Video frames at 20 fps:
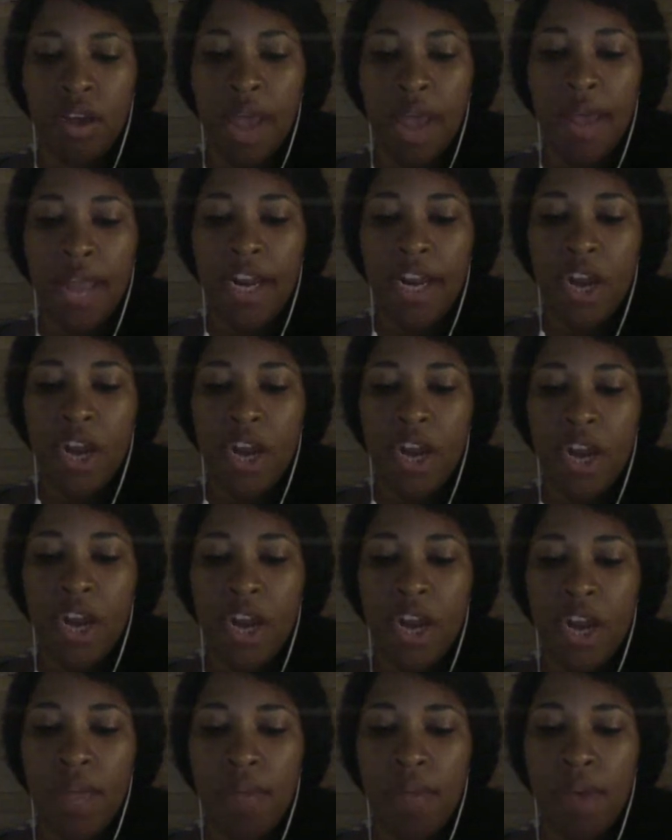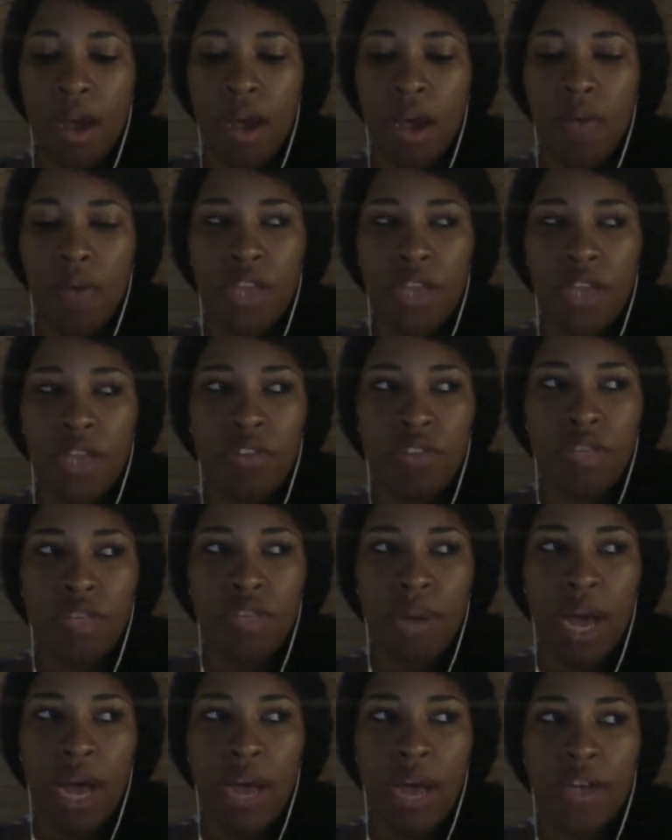I know me and my mom, we used
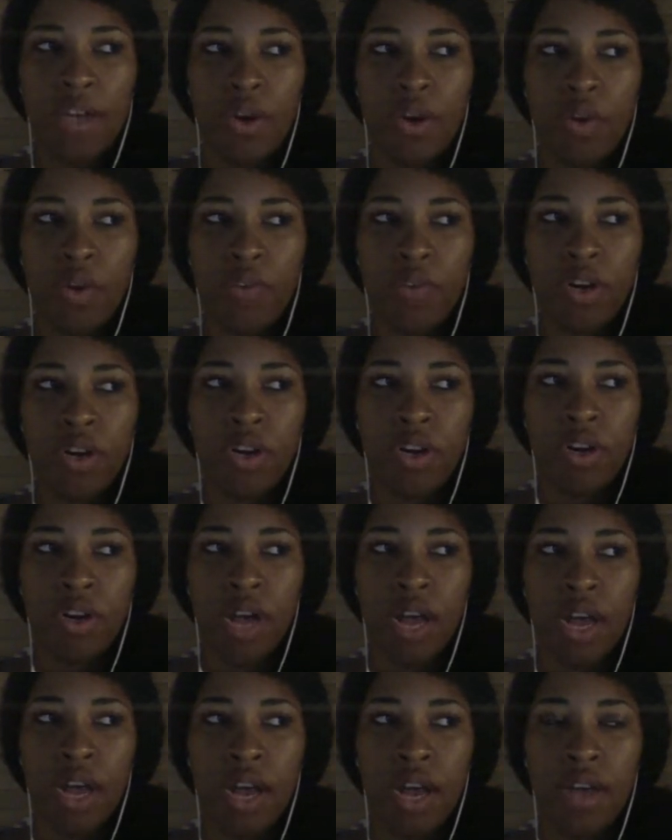to bond over,